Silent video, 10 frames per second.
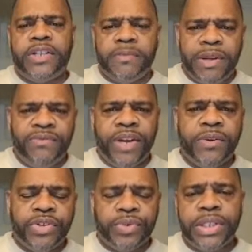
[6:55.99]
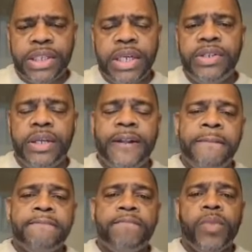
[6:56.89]
He's been very strategic
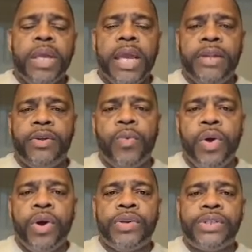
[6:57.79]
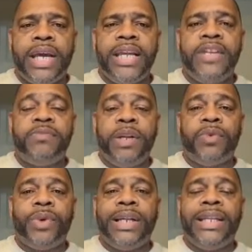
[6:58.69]
in the words that he's
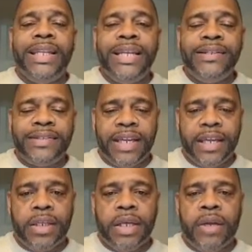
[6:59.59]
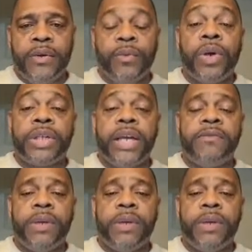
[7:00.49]
been releasing, uh, the words that he's